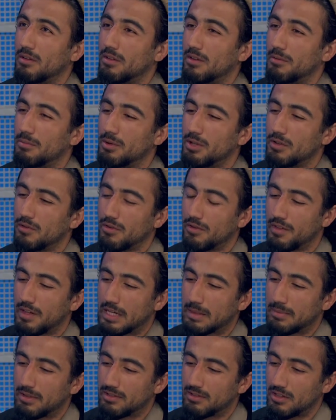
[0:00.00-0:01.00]
the beautiful
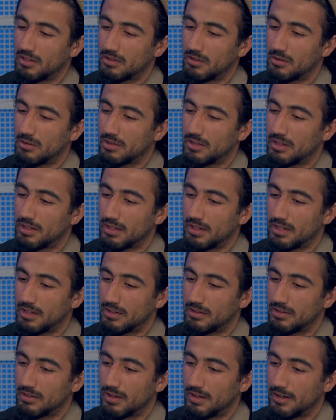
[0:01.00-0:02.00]
thing about Zaytuna
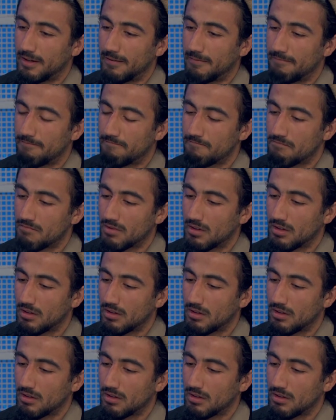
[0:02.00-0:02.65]
is, um,